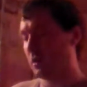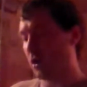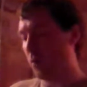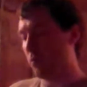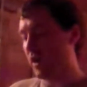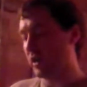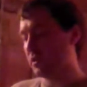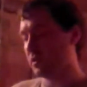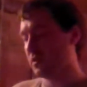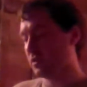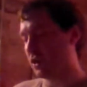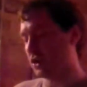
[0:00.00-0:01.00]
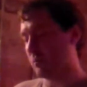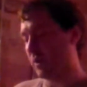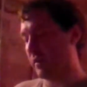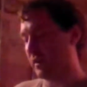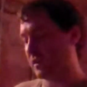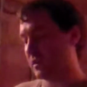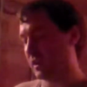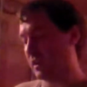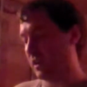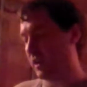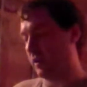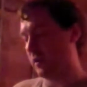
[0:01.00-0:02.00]
Comrade, judging by the
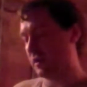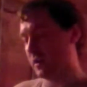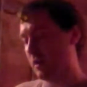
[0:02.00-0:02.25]
insignia on his